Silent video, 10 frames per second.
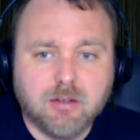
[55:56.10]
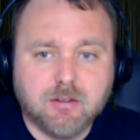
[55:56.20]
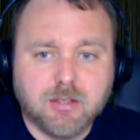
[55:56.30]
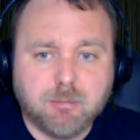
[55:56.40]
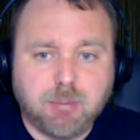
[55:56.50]

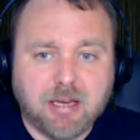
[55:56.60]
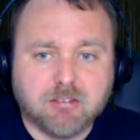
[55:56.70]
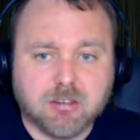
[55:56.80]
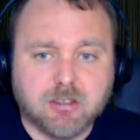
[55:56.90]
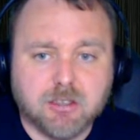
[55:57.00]
they
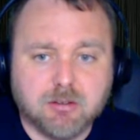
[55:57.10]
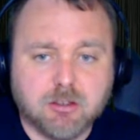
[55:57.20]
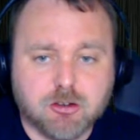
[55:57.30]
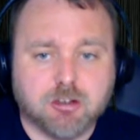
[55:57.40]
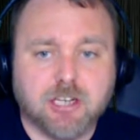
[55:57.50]
basically,
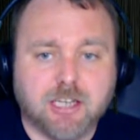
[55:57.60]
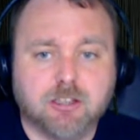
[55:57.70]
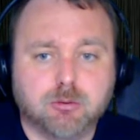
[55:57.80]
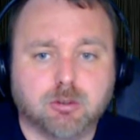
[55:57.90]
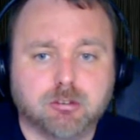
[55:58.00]
because you're connecting
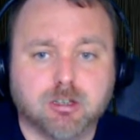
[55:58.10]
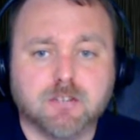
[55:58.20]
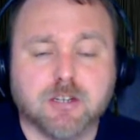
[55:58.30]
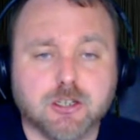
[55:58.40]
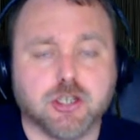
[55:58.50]
to a server,
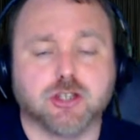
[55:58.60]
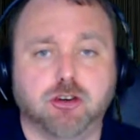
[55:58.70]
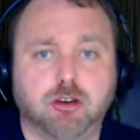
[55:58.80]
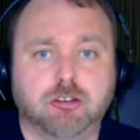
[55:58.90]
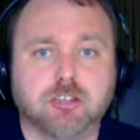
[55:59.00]

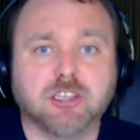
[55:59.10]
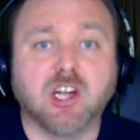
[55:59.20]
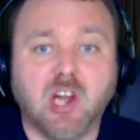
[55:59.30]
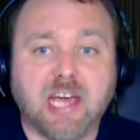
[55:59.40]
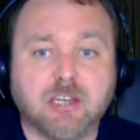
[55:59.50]
ensures that the
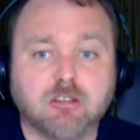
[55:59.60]
line's